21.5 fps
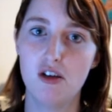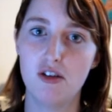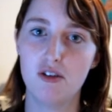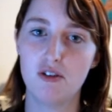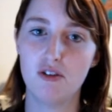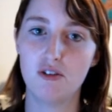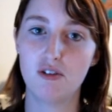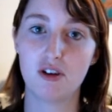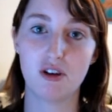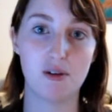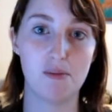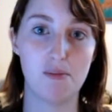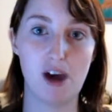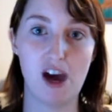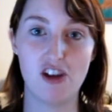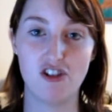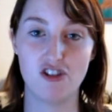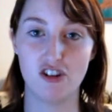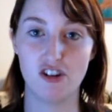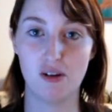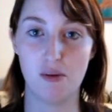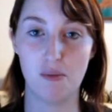you can
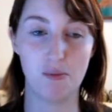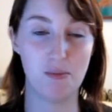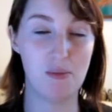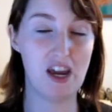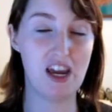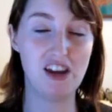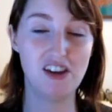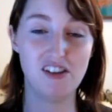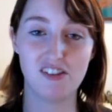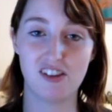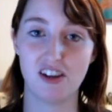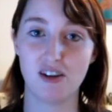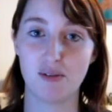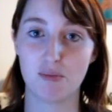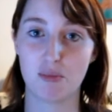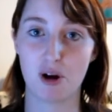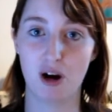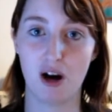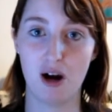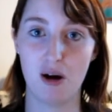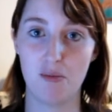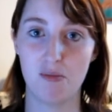imagine amazing
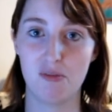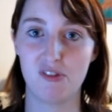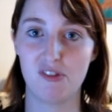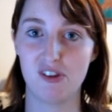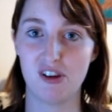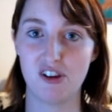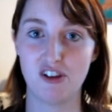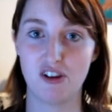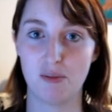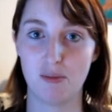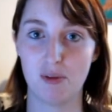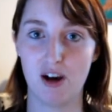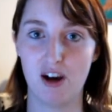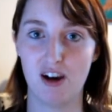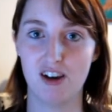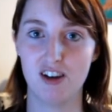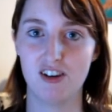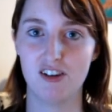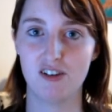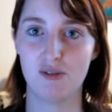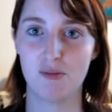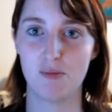props in your
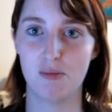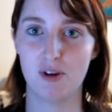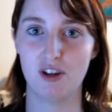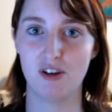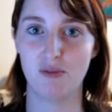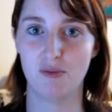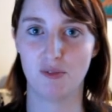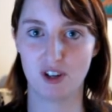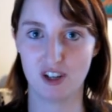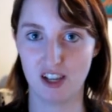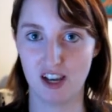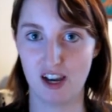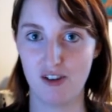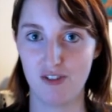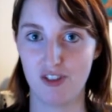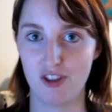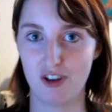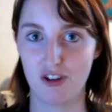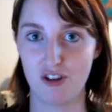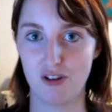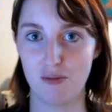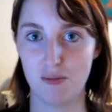mind, but in real life
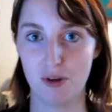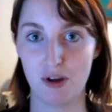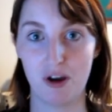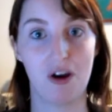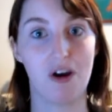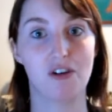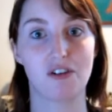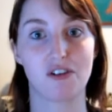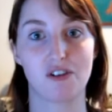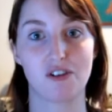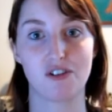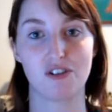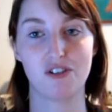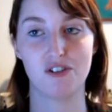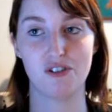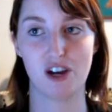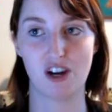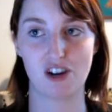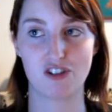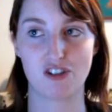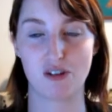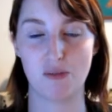they could be harder to
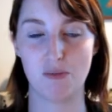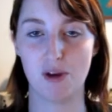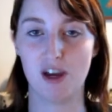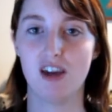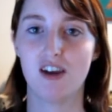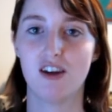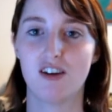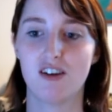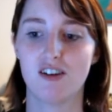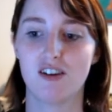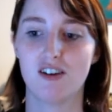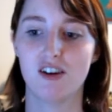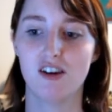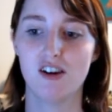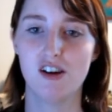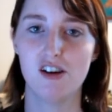actually make.